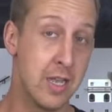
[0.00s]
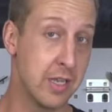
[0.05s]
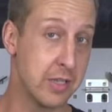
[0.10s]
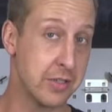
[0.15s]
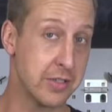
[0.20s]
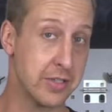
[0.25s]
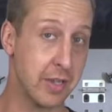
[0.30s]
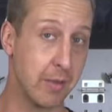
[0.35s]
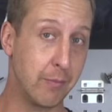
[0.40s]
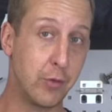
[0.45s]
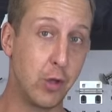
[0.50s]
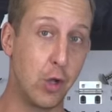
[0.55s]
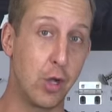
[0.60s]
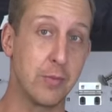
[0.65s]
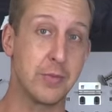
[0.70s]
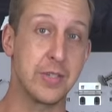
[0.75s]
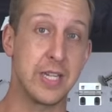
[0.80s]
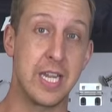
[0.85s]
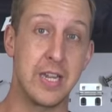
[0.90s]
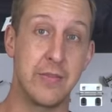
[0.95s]
and
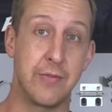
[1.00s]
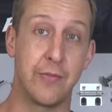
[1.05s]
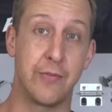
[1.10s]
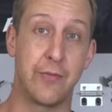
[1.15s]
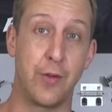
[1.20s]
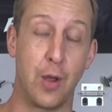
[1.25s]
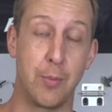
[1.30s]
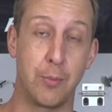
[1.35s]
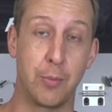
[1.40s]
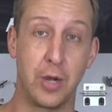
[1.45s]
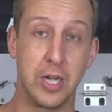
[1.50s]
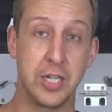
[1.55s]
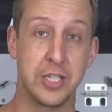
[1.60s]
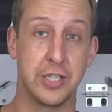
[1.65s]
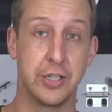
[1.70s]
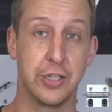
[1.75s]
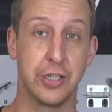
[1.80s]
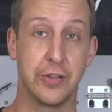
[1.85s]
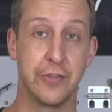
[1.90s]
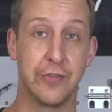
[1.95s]
sometimes even
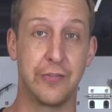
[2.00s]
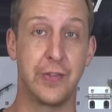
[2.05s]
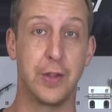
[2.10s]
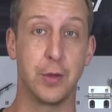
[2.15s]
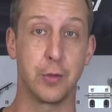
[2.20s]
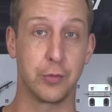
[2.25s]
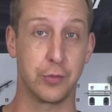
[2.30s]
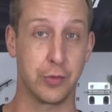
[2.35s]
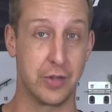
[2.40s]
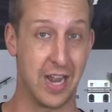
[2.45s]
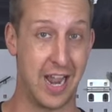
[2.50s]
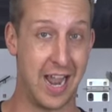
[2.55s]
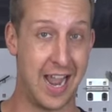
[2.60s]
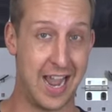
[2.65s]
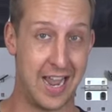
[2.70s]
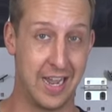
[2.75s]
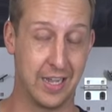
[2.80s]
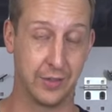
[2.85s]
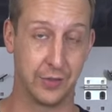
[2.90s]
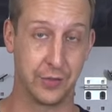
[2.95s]
vibration you can feel through your
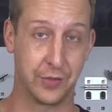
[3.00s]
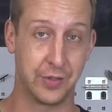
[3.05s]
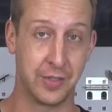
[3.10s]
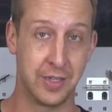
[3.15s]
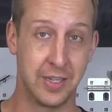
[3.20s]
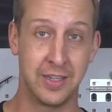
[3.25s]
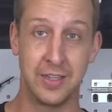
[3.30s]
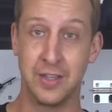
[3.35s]
hands.